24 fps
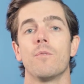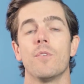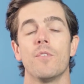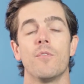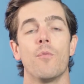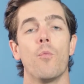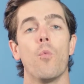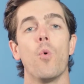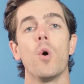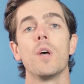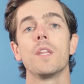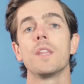
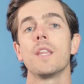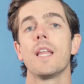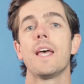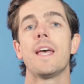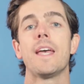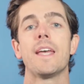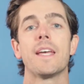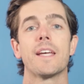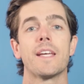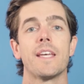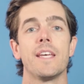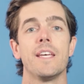one
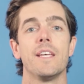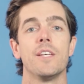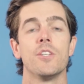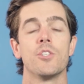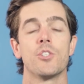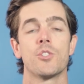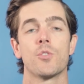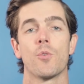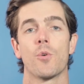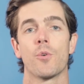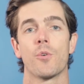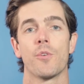leg is
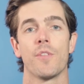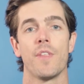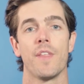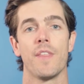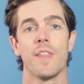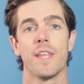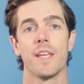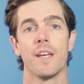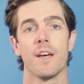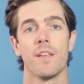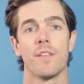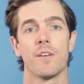shorter than
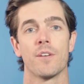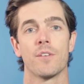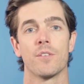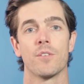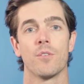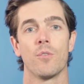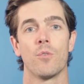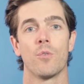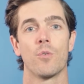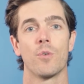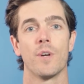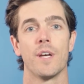the other
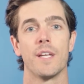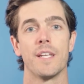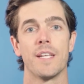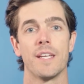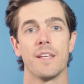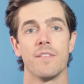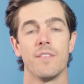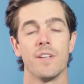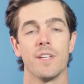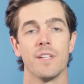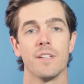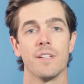or
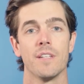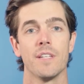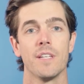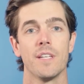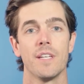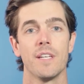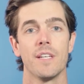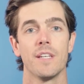uneven,